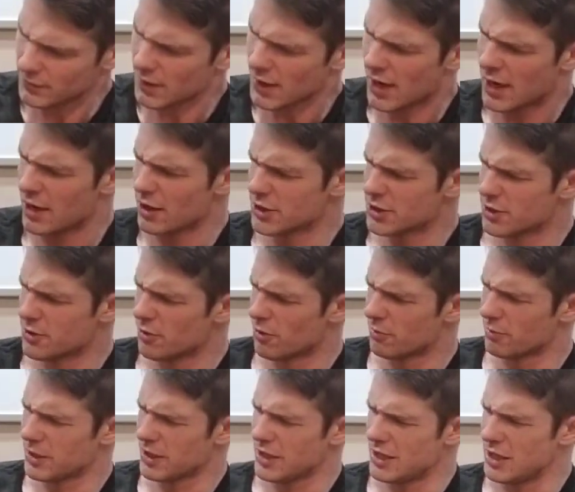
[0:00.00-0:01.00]
I also
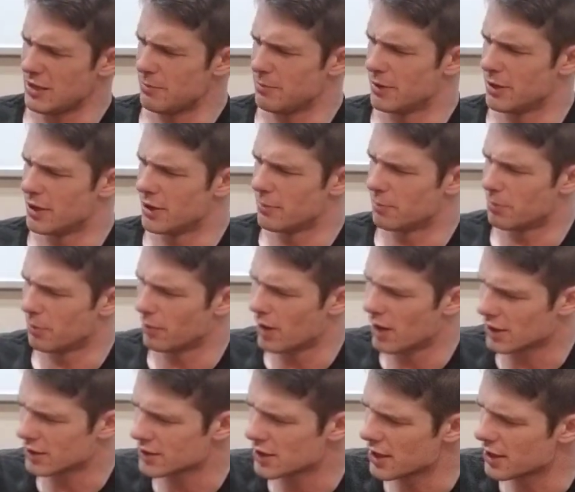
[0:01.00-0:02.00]
normally keep
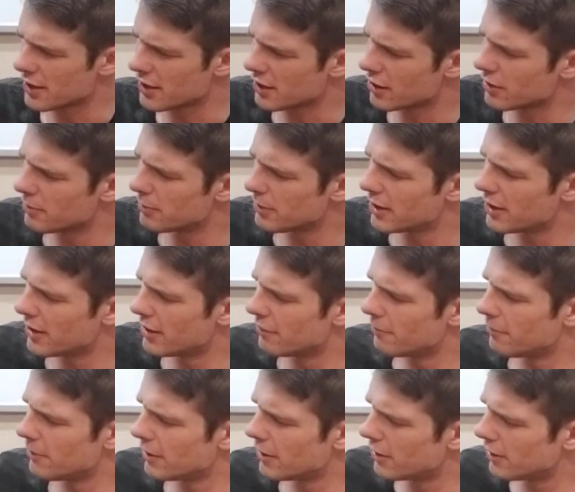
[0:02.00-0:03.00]
peroxide in here, but
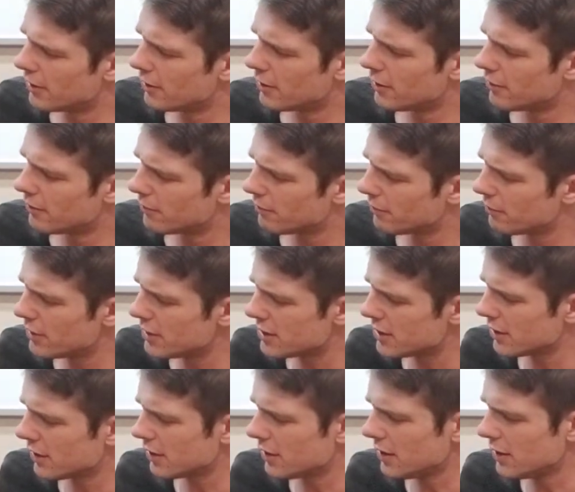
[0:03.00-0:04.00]
have
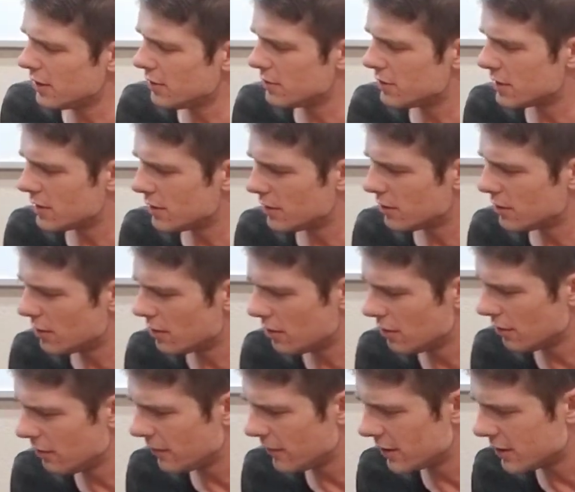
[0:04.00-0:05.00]
recently used all
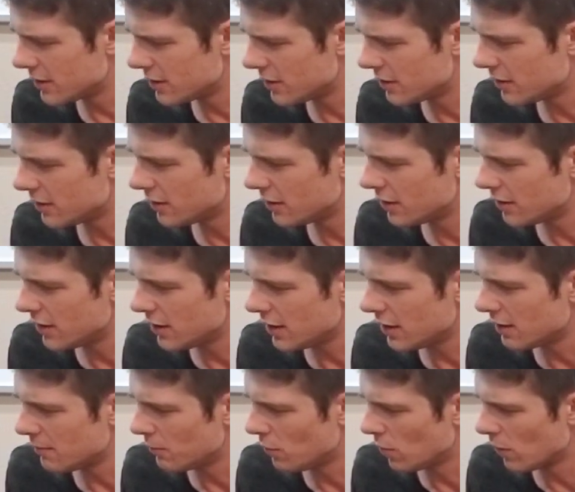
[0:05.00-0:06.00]
of it. I need to
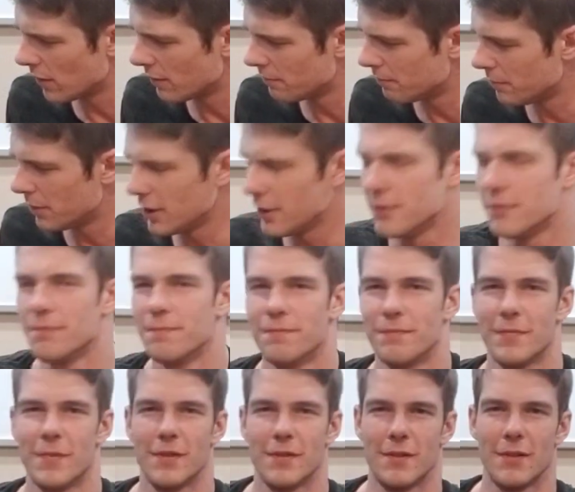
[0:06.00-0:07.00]
get more, but
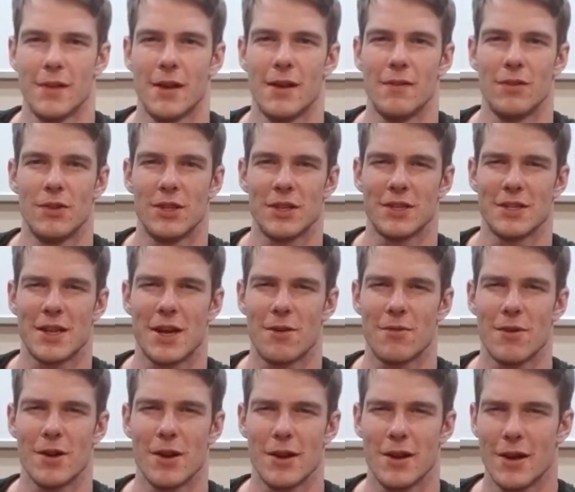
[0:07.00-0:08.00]
everything's out
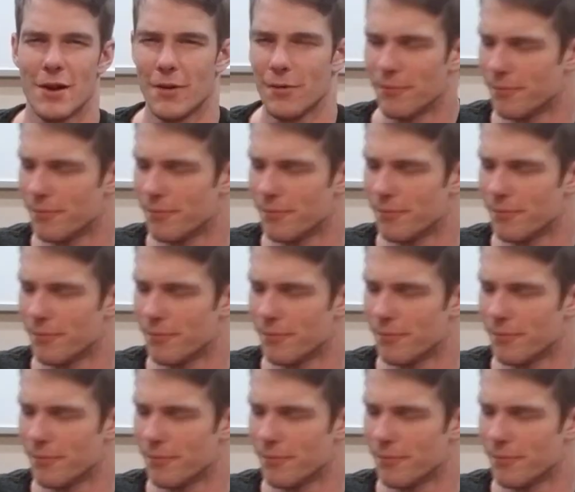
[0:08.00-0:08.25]
right now.